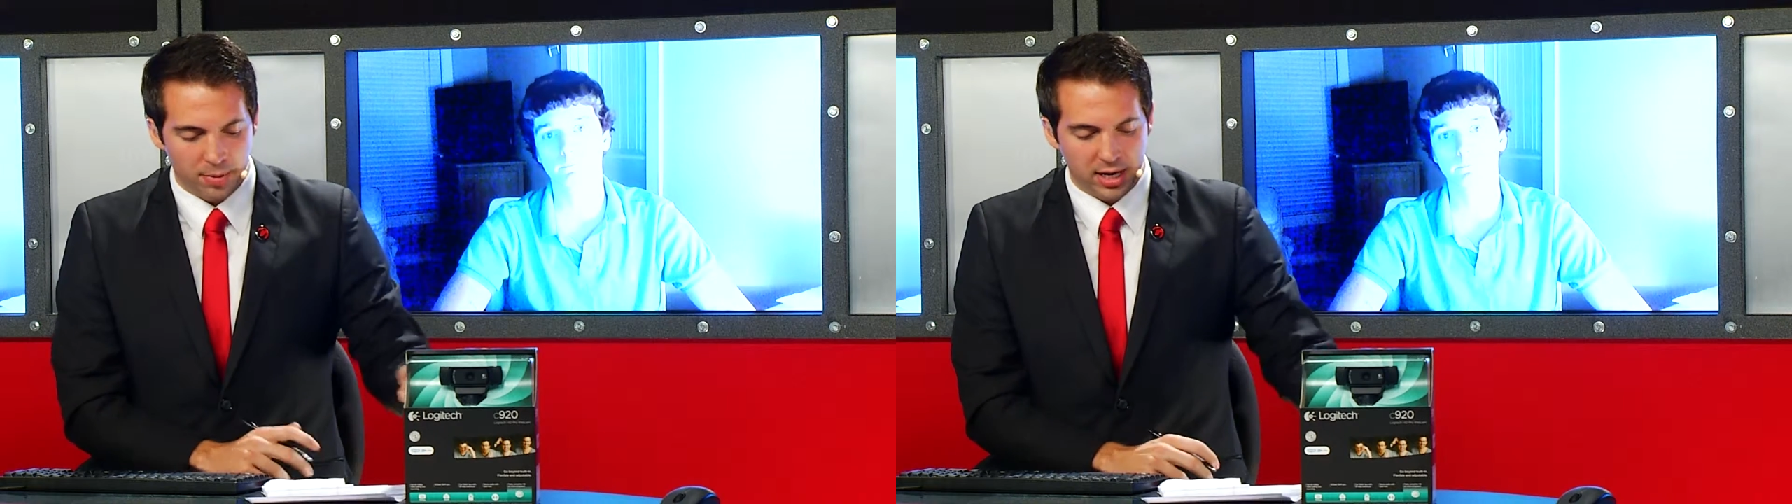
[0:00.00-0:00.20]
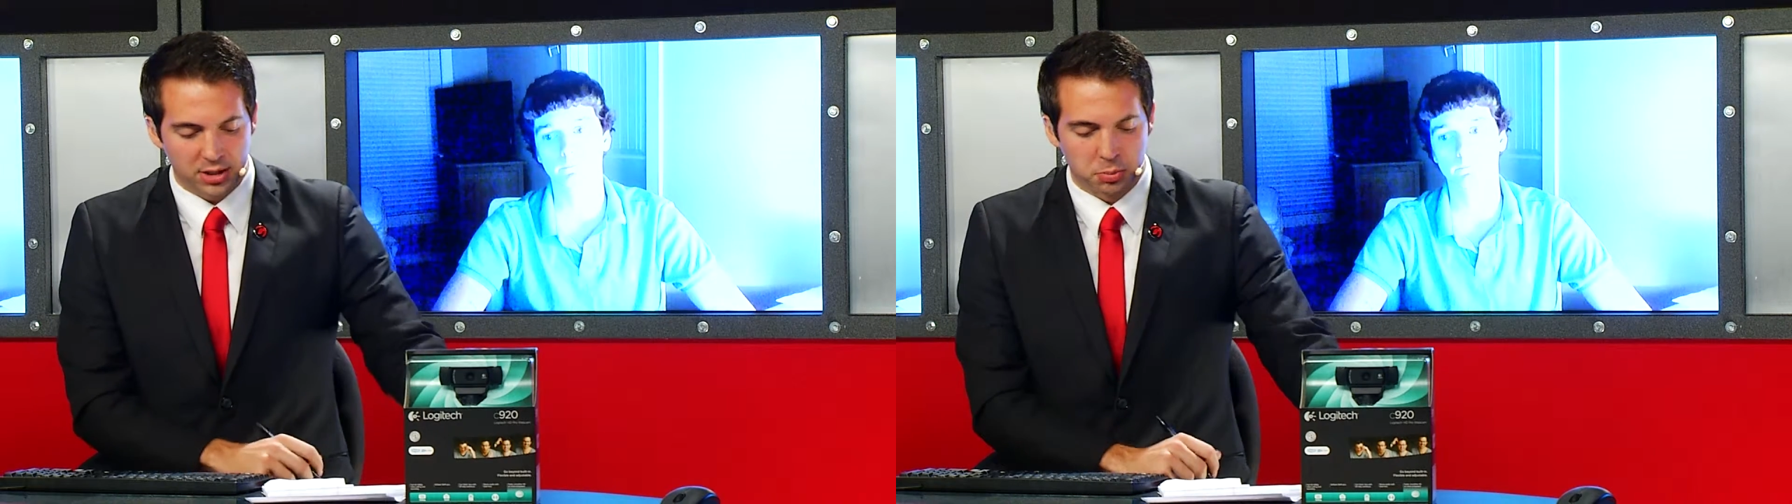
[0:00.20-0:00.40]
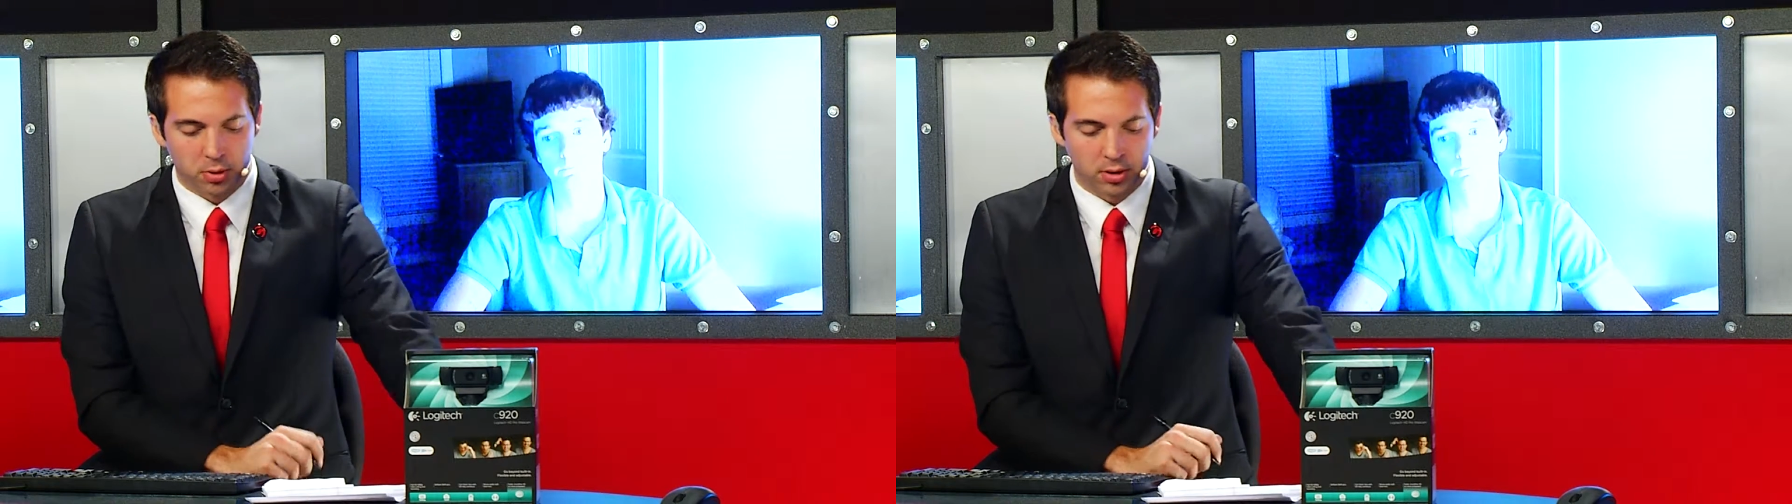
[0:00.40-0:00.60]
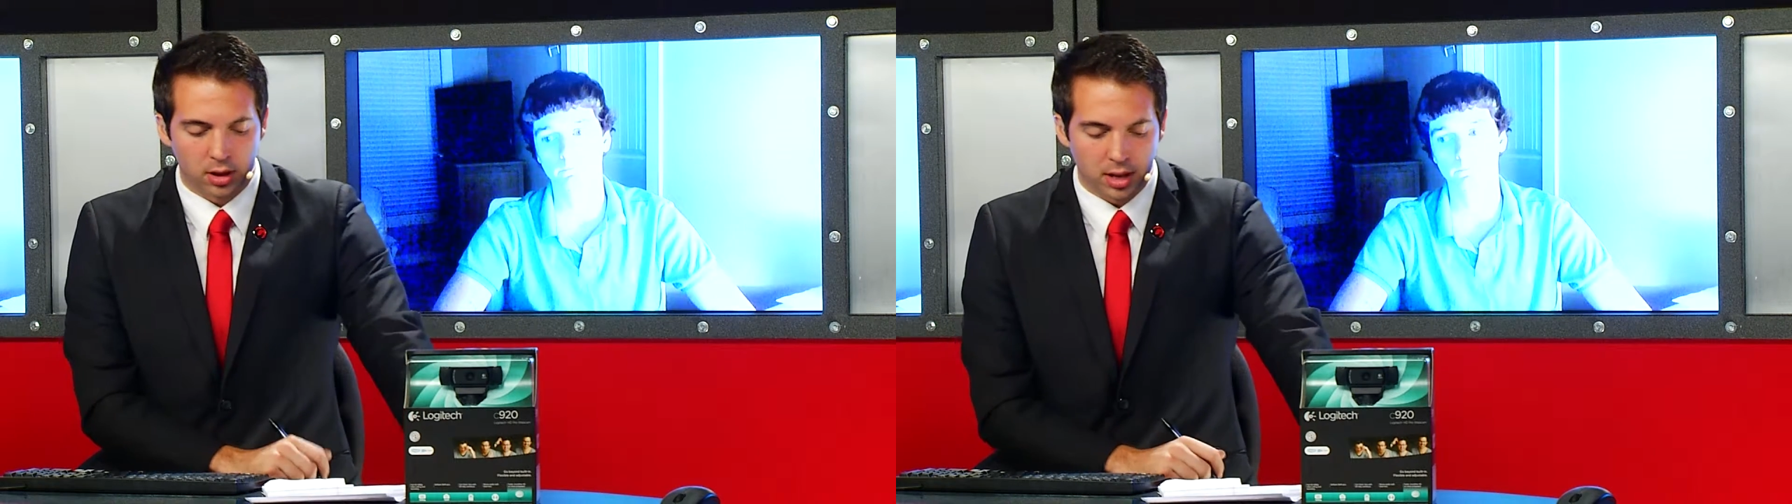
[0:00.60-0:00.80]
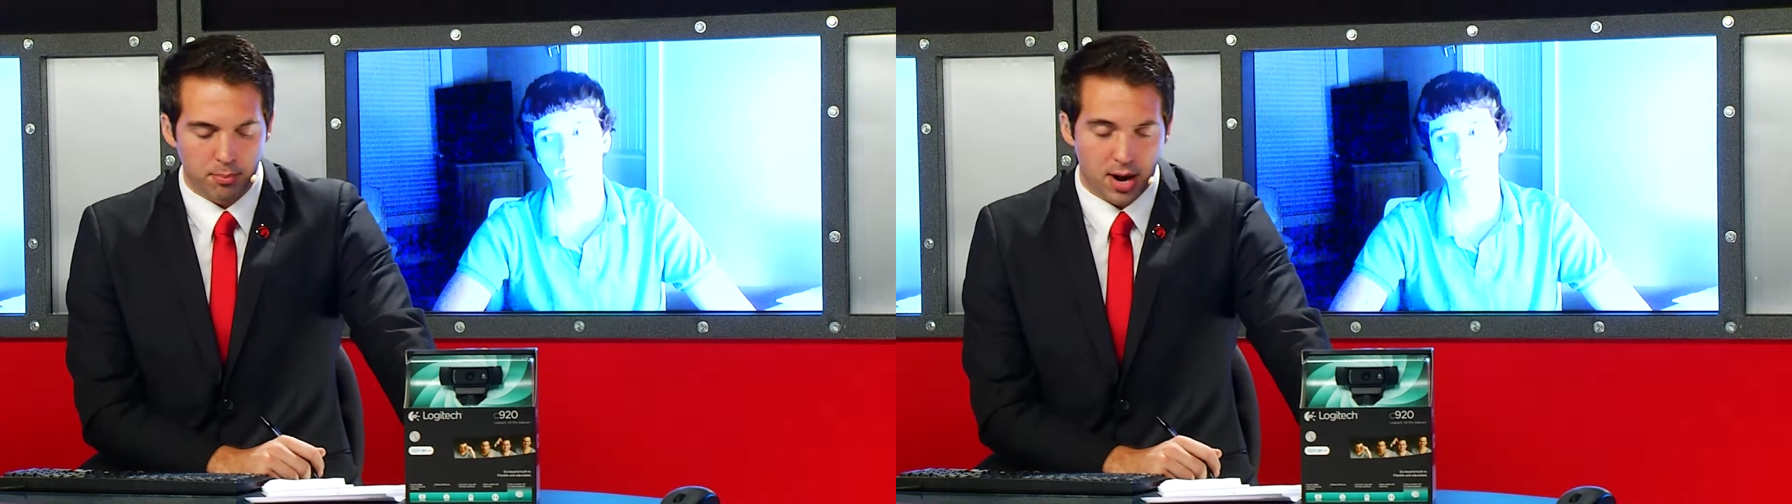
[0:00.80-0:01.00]
up against Burn
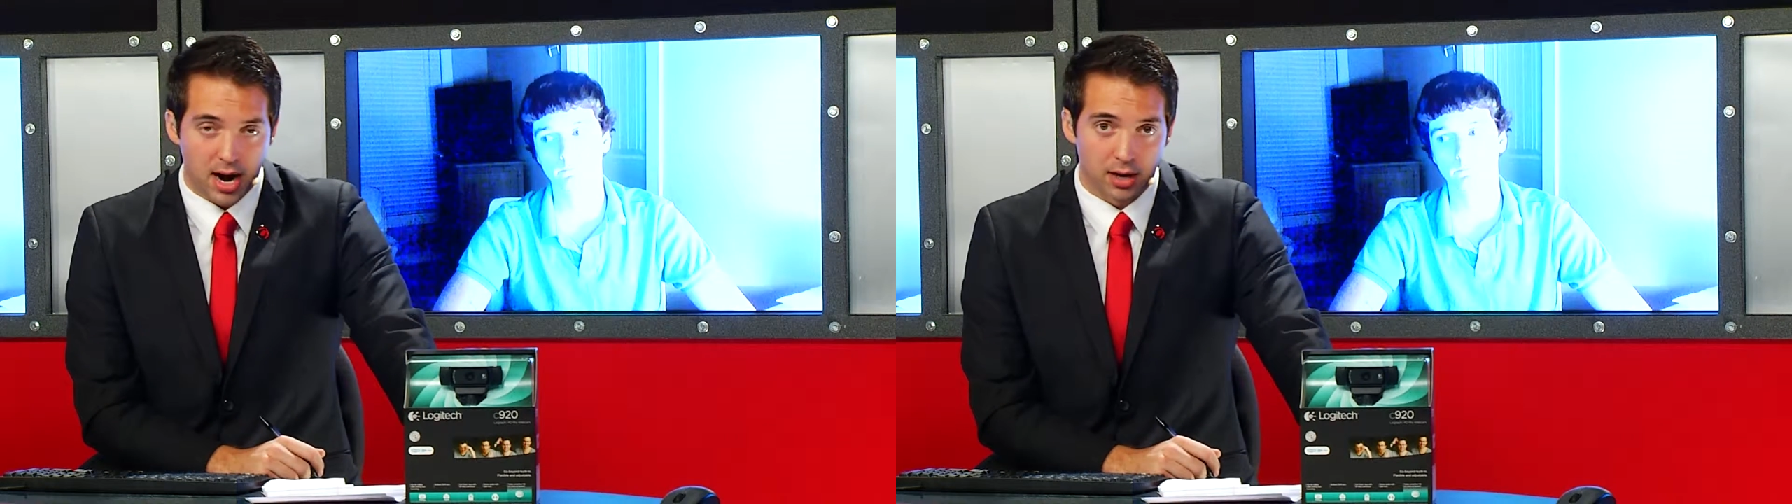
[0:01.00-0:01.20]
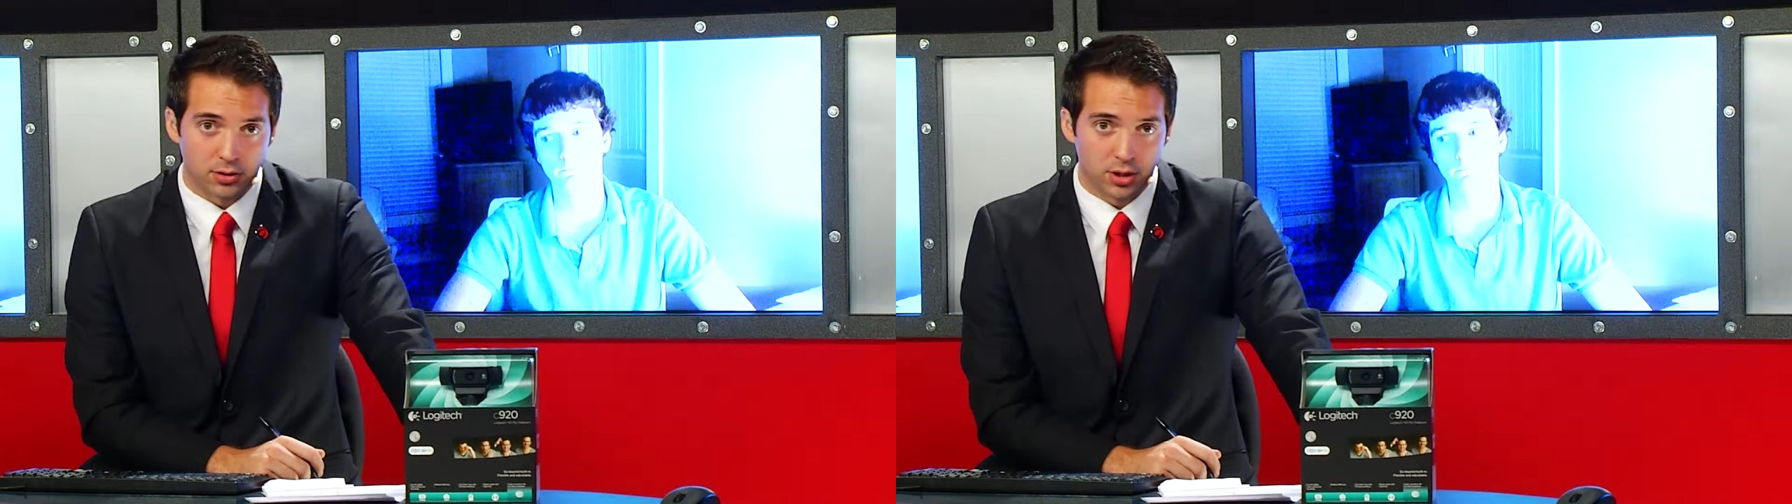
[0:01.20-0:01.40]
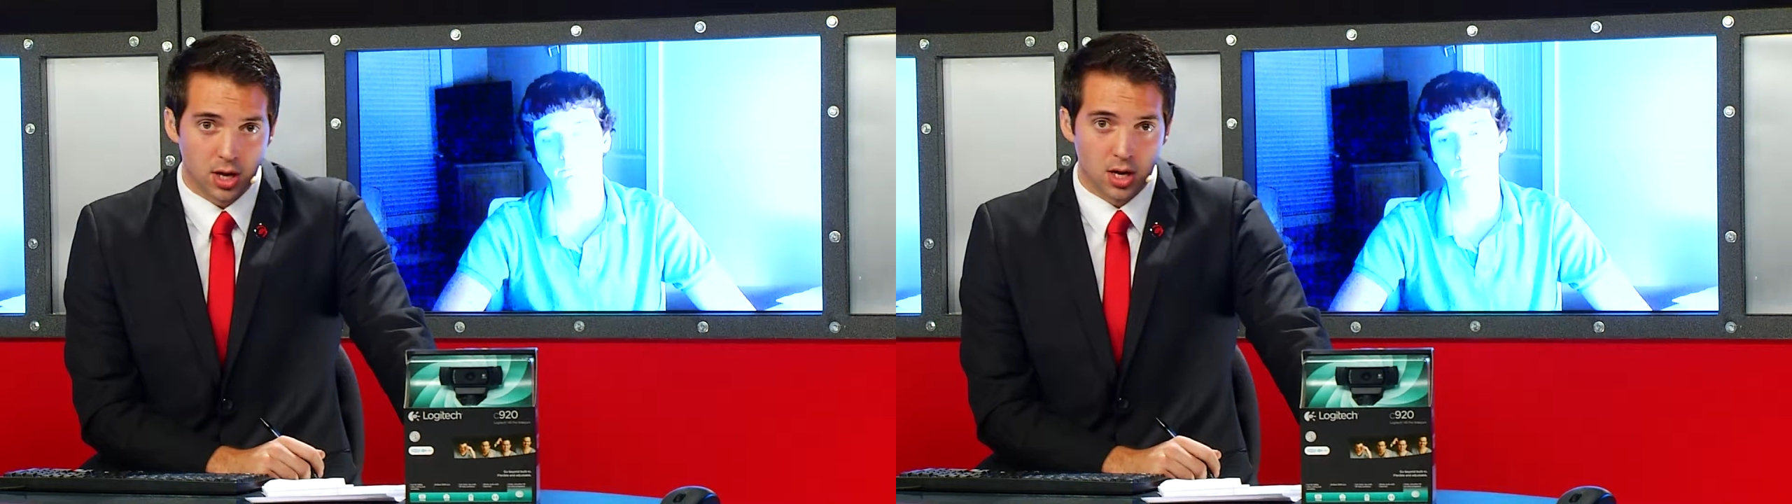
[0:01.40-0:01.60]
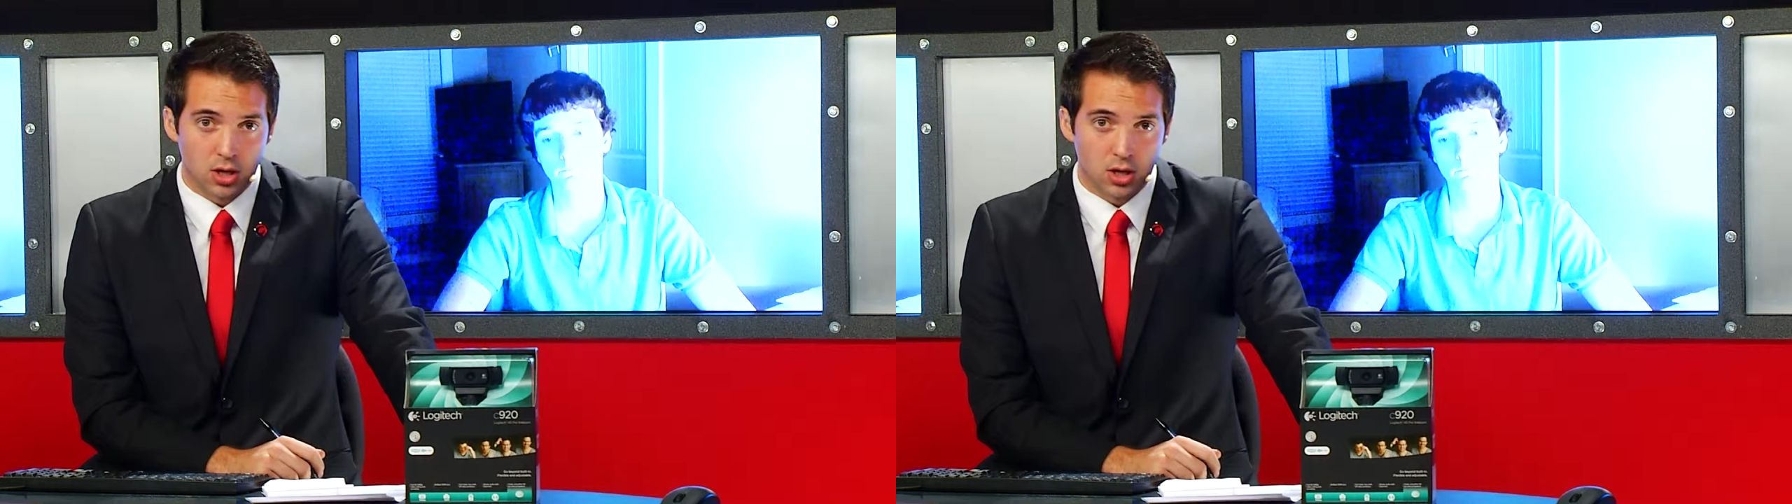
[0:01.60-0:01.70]
All Empires.